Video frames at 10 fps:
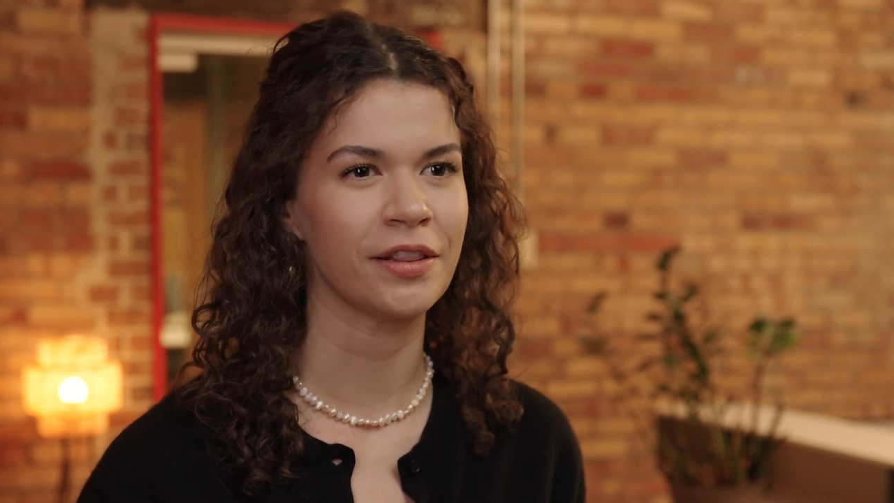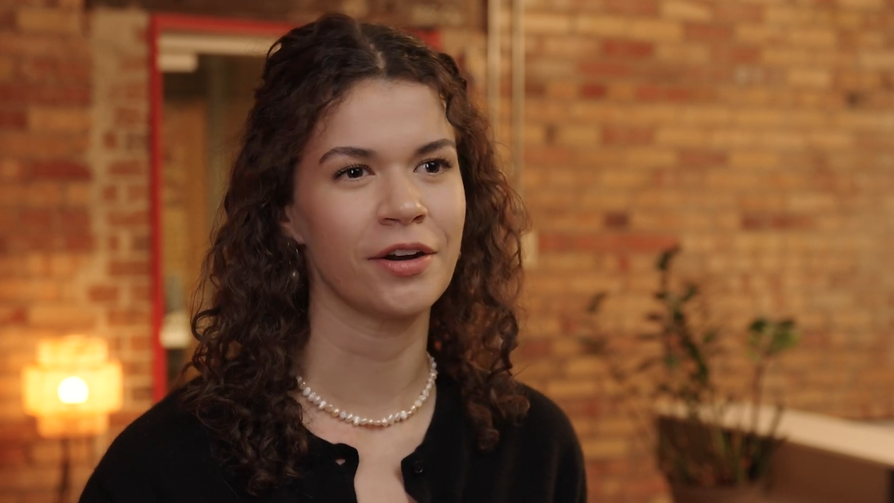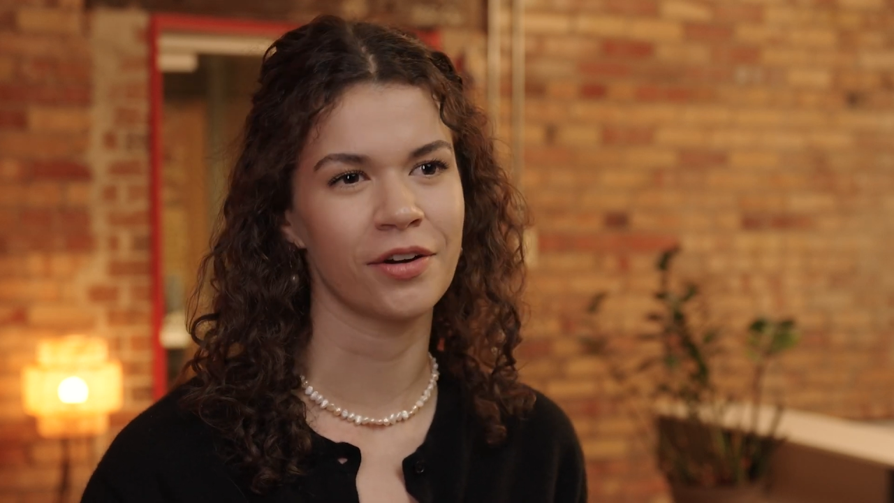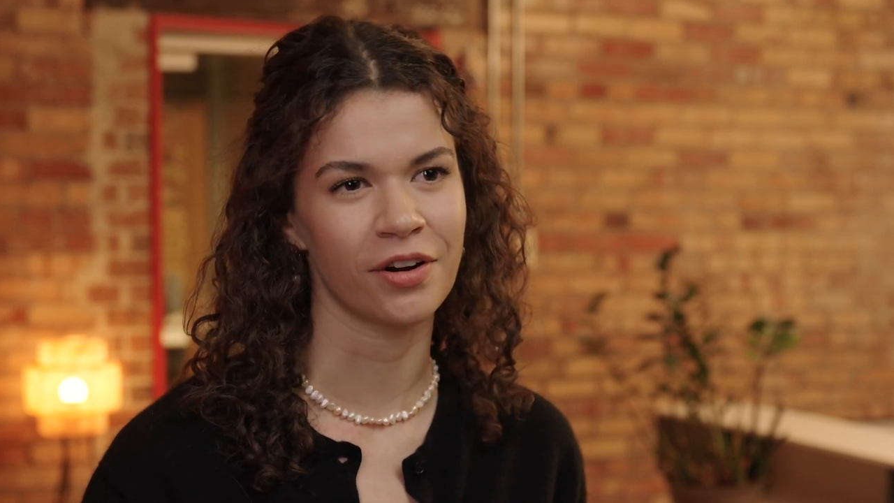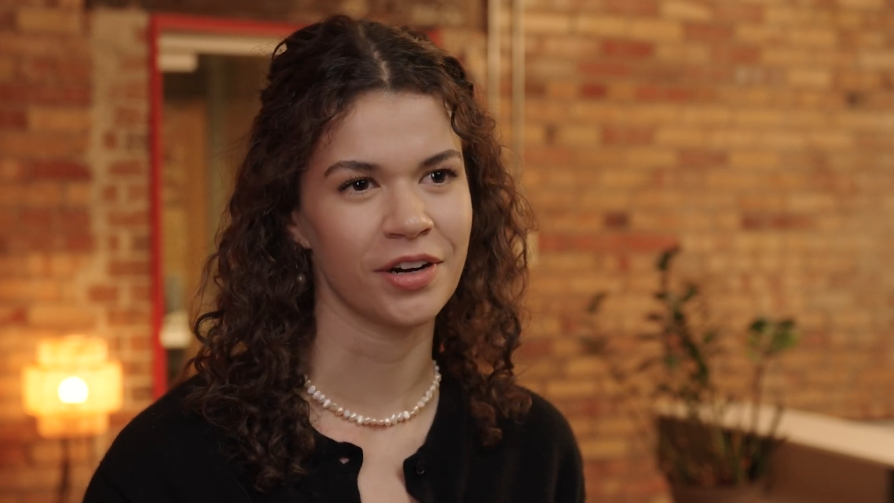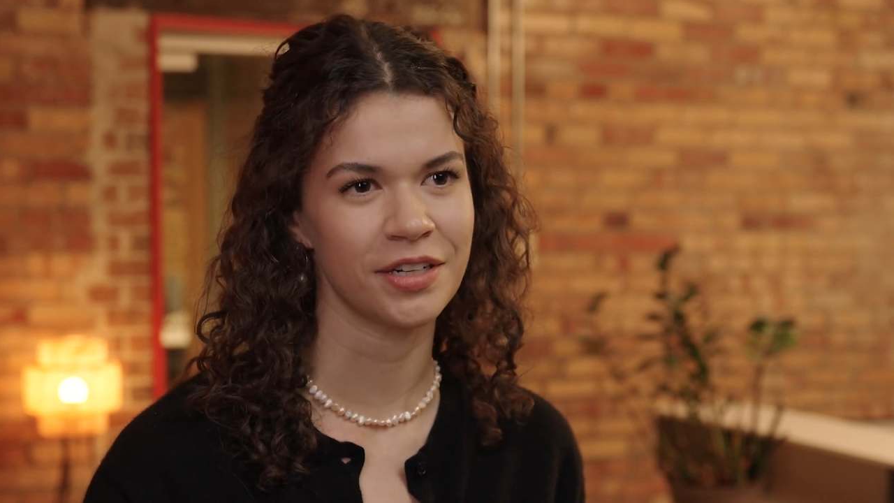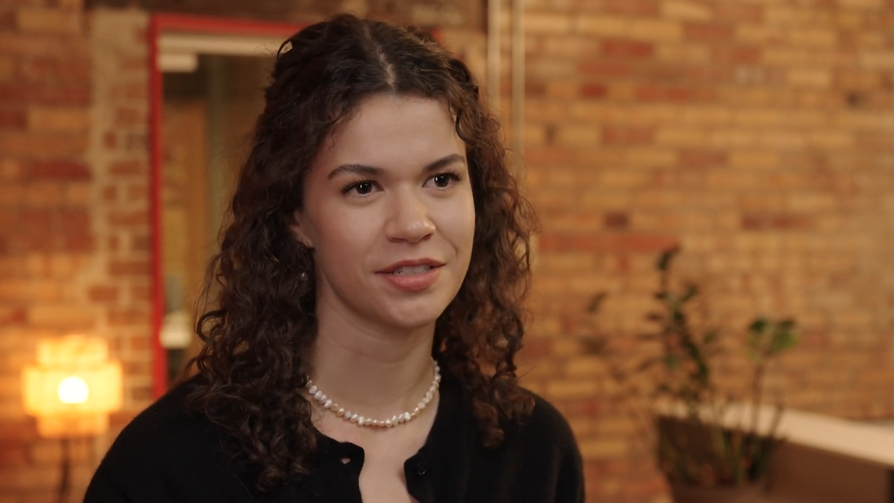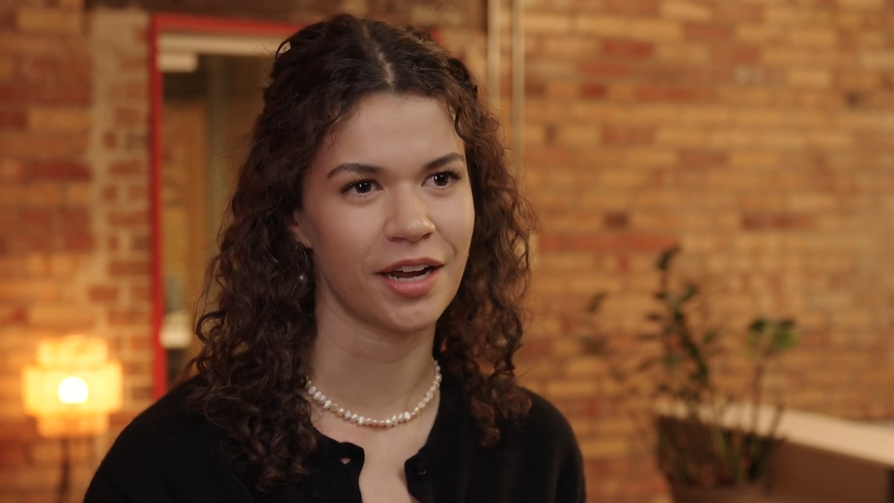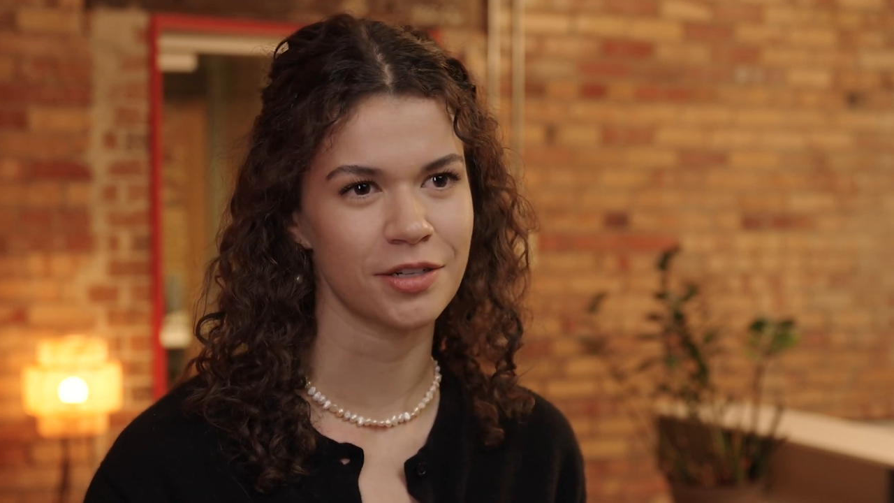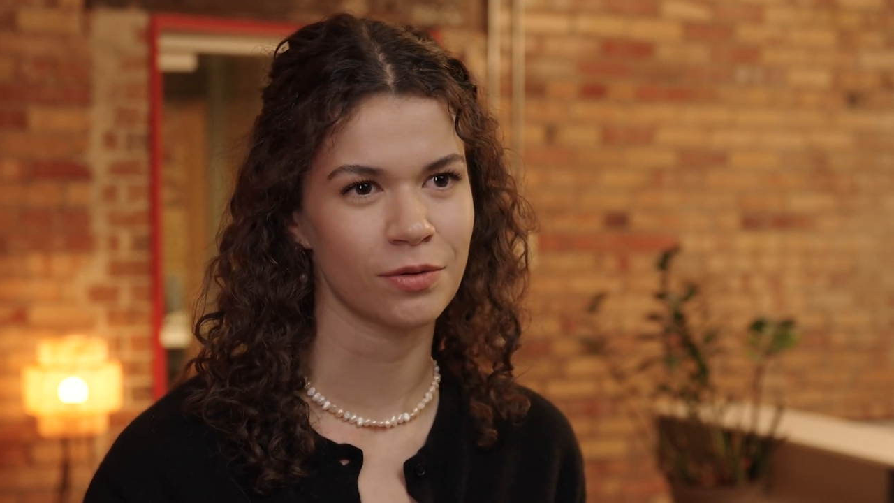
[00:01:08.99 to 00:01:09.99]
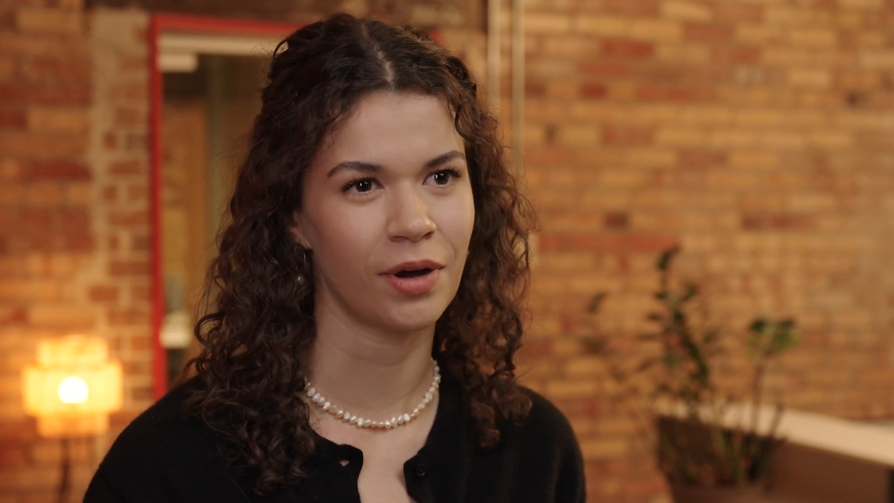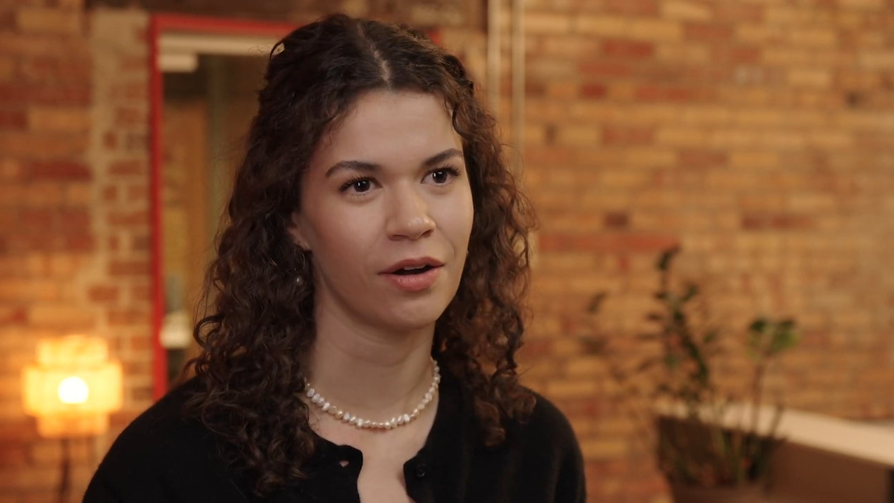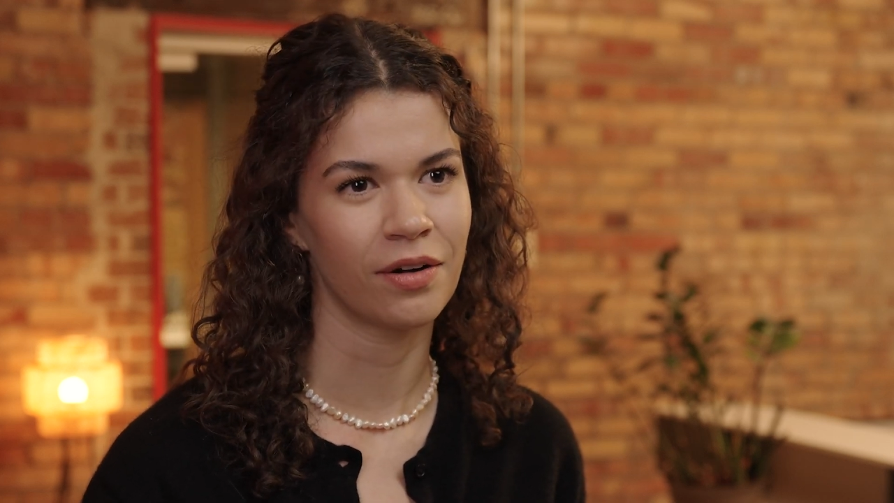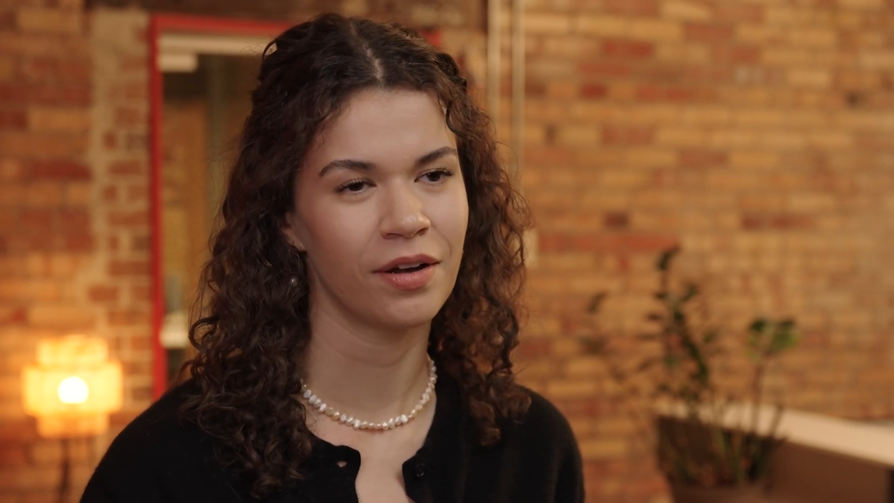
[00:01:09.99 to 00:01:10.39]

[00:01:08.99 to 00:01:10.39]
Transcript: than our current status quo?